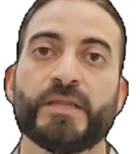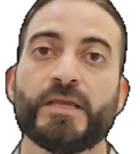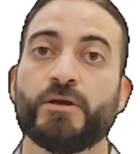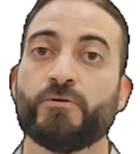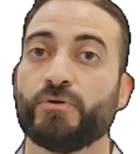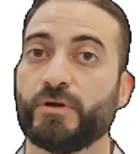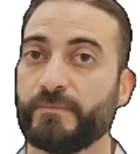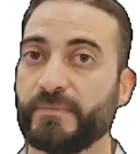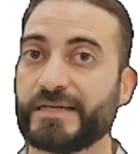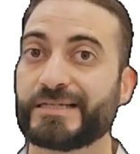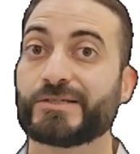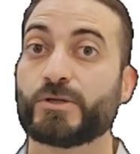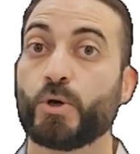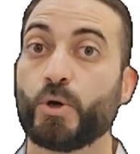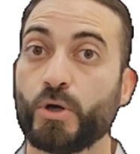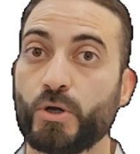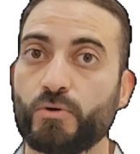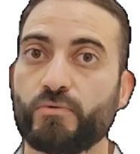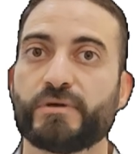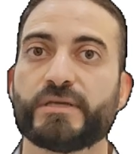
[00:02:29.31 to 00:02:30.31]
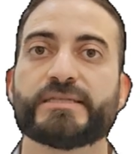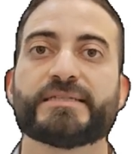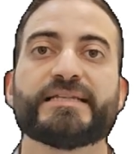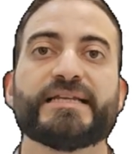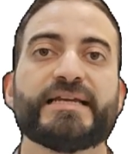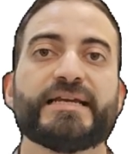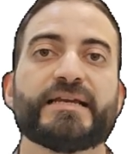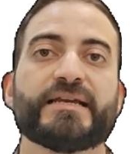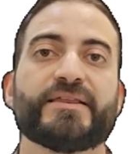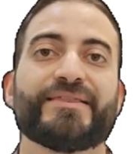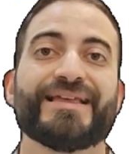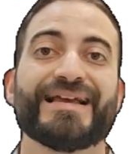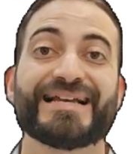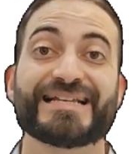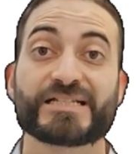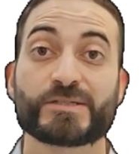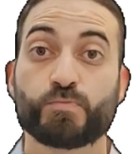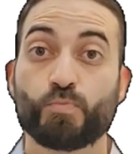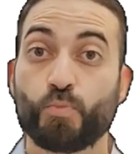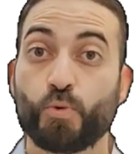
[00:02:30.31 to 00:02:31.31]
we must always take the
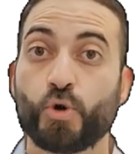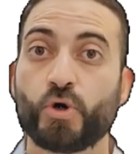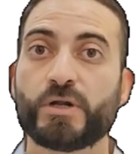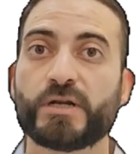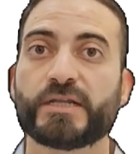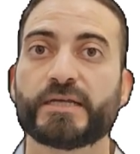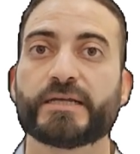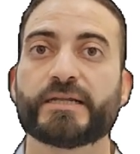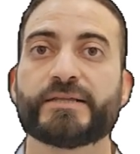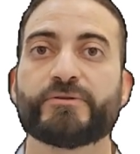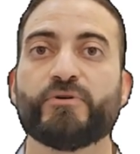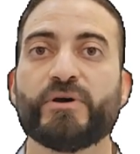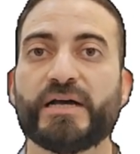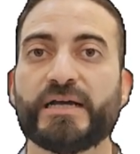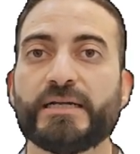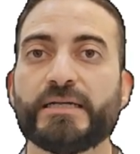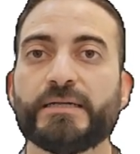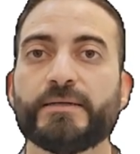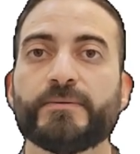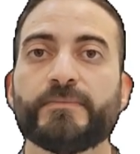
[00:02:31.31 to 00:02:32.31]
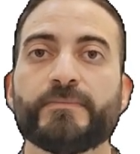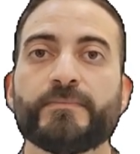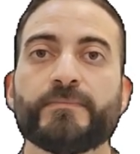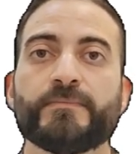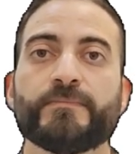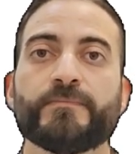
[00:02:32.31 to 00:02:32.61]
smaller one.